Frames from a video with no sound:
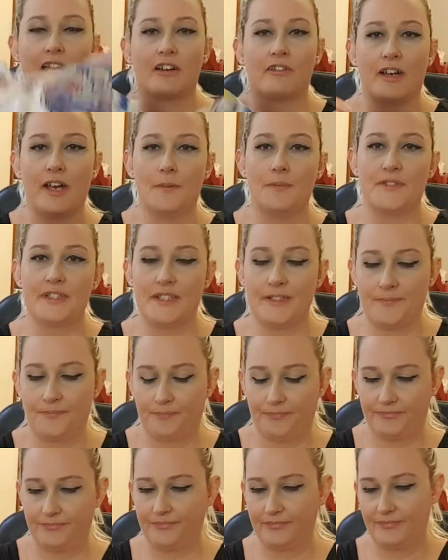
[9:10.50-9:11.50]
I grabbed it.
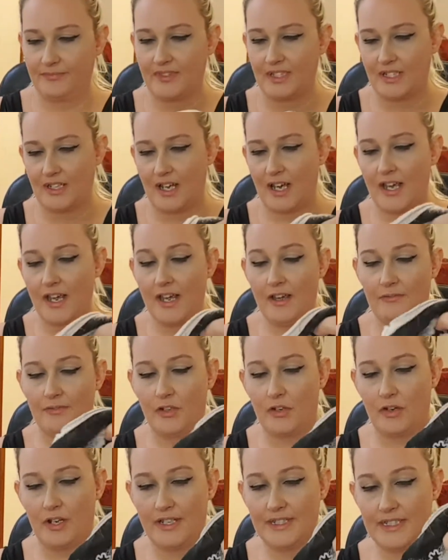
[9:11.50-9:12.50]
I have
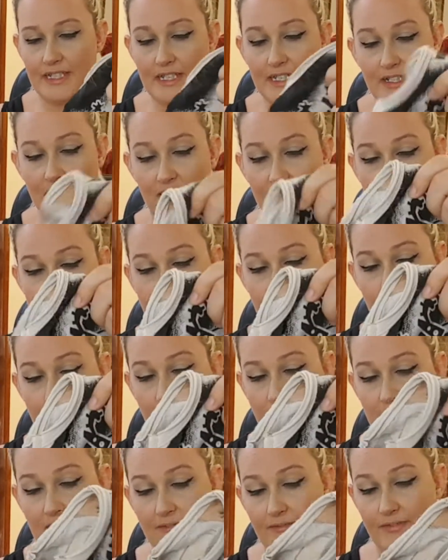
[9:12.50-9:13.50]
no idea, guys, what
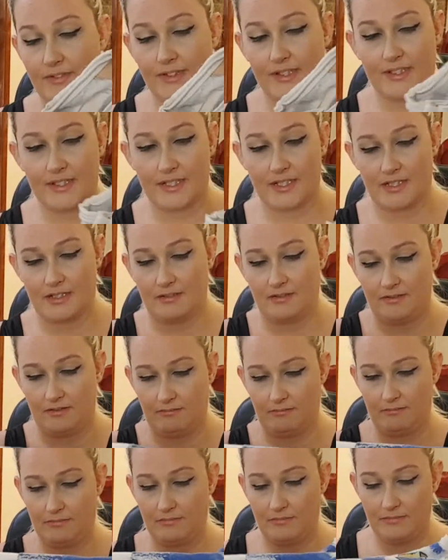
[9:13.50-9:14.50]
I'll get for this,
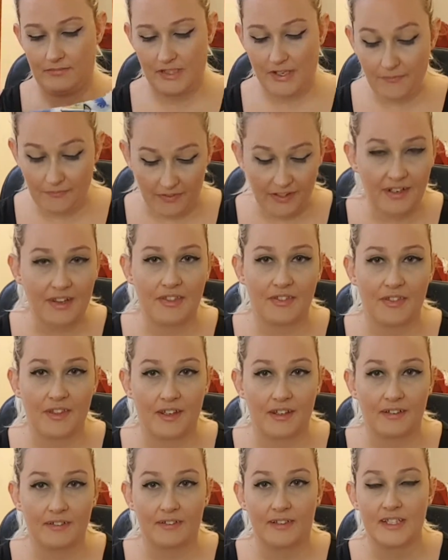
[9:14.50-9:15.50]
if
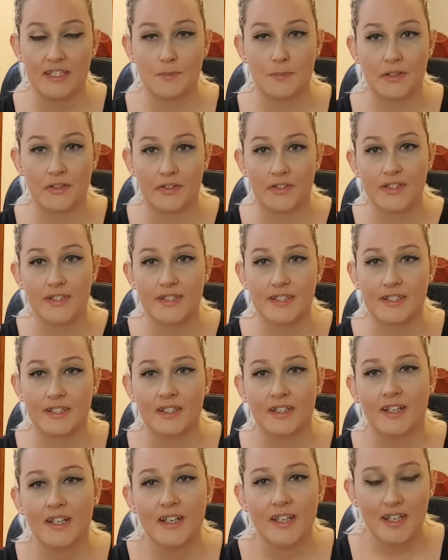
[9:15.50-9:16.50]
anything, let's be honest.
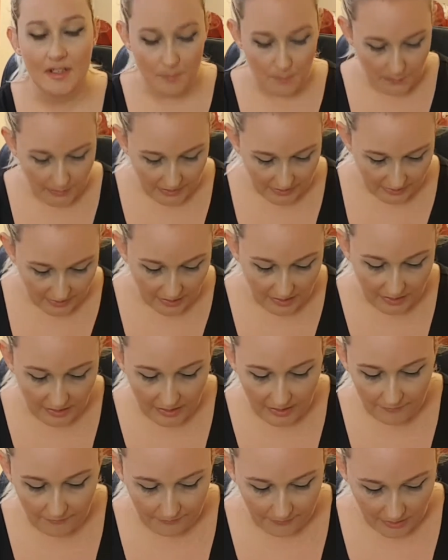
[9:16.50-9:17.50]
But
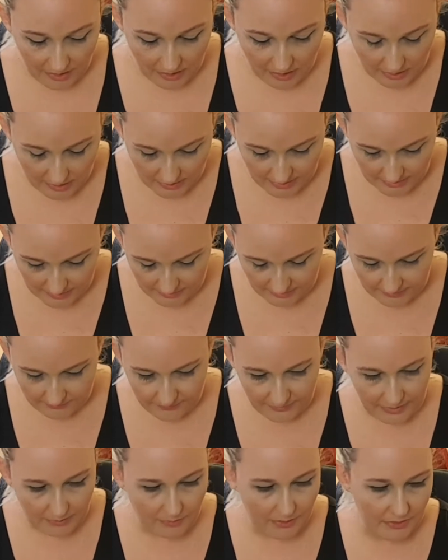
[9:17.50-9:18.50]

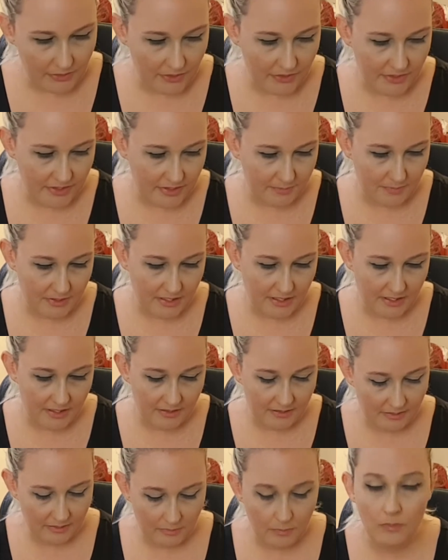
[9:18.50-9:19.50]
if anyone knows
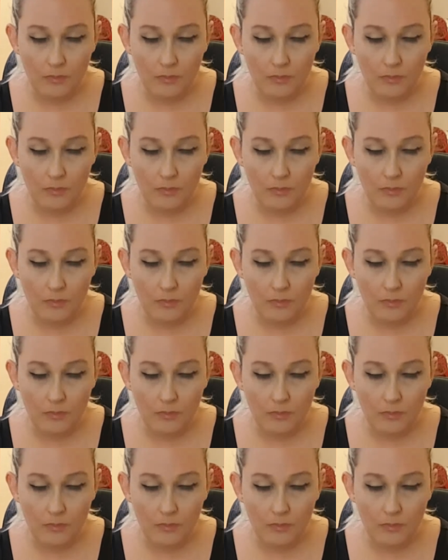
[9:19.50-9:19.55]
me,